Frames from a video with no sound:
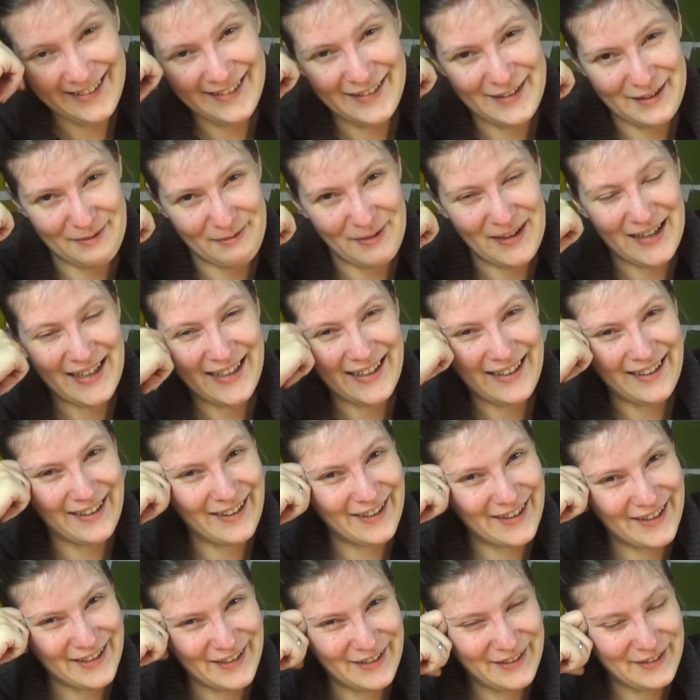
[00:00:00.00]
It's really
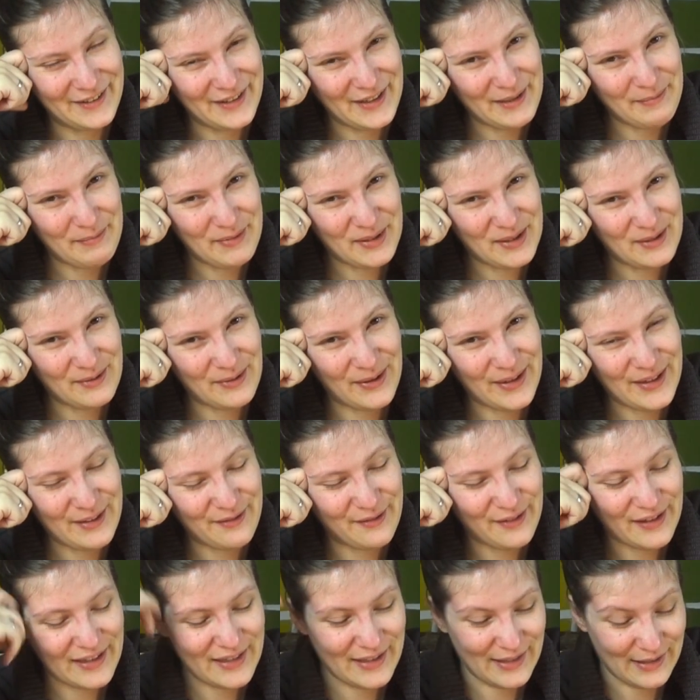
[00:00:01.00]
hard to keep a straight
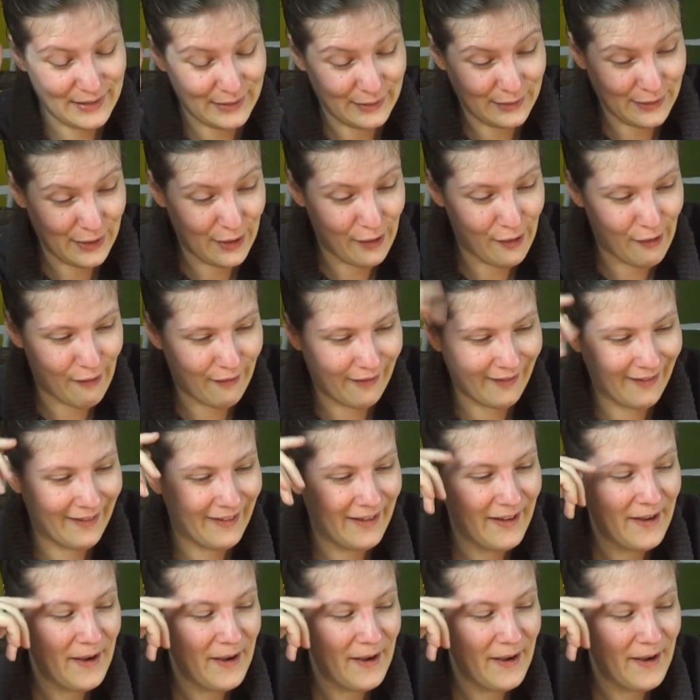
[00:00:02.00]
face and talk.